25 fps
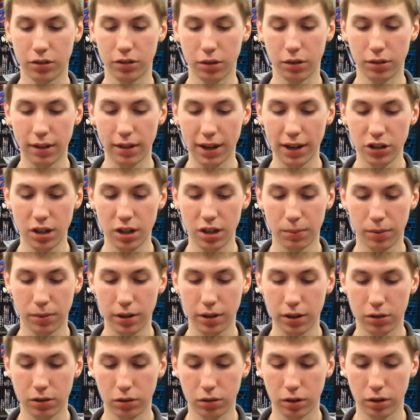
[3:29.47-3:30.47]
So it's actually a
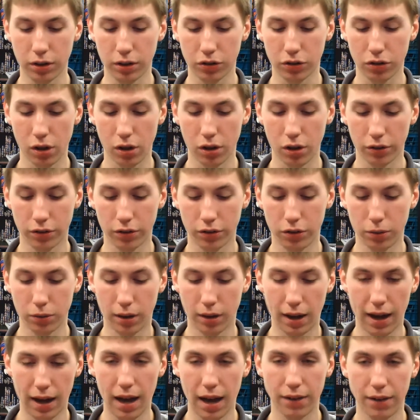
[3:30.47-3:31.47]
pretty cool controller to
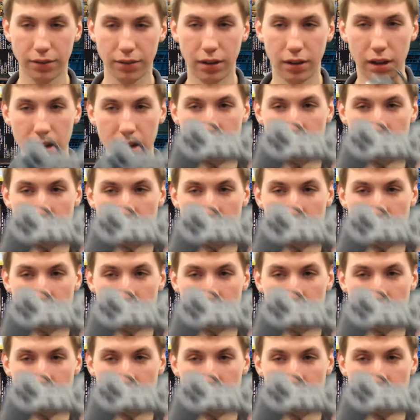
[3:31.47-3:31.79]
have.